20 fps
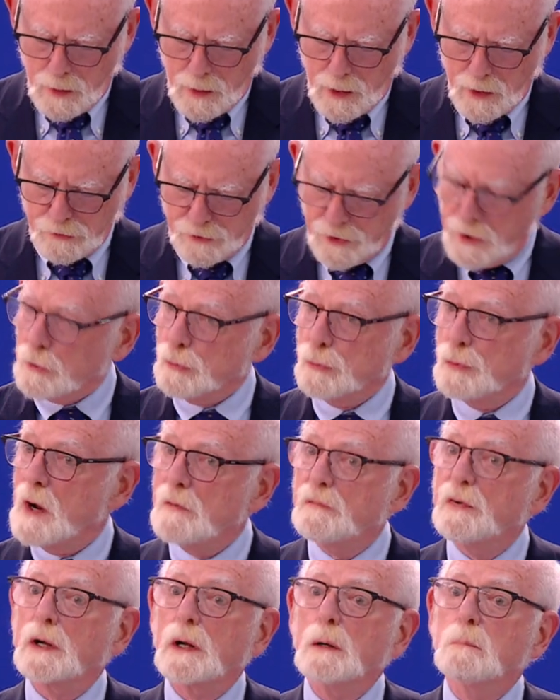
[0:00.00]
has
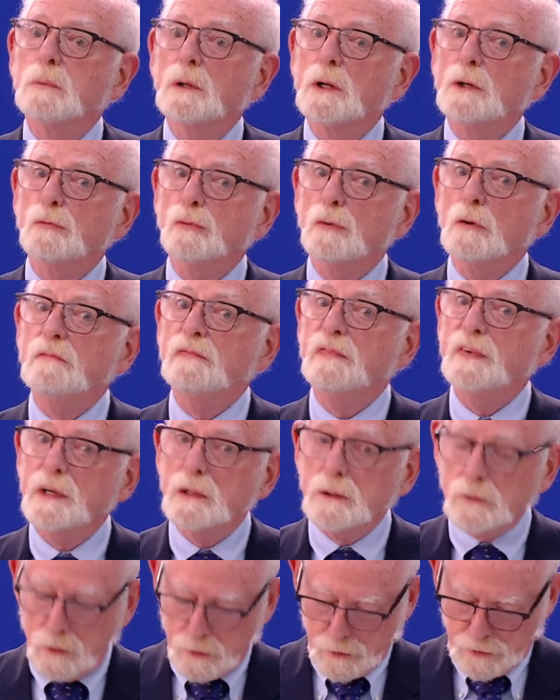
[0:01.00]
irrevocably
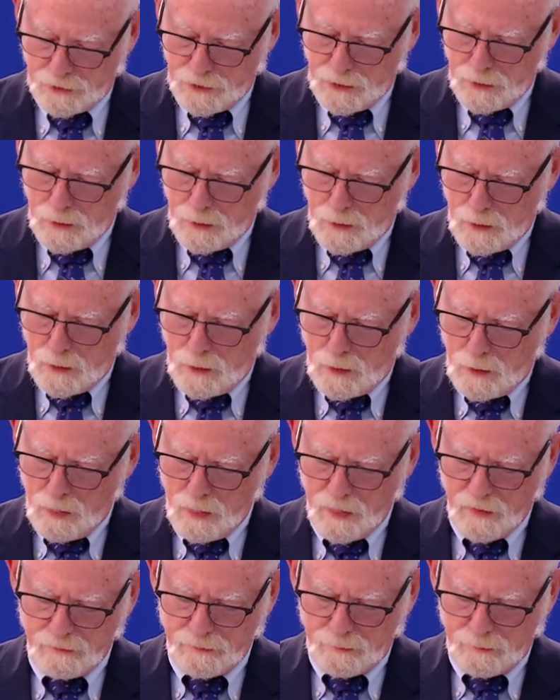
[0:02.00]
revealed the,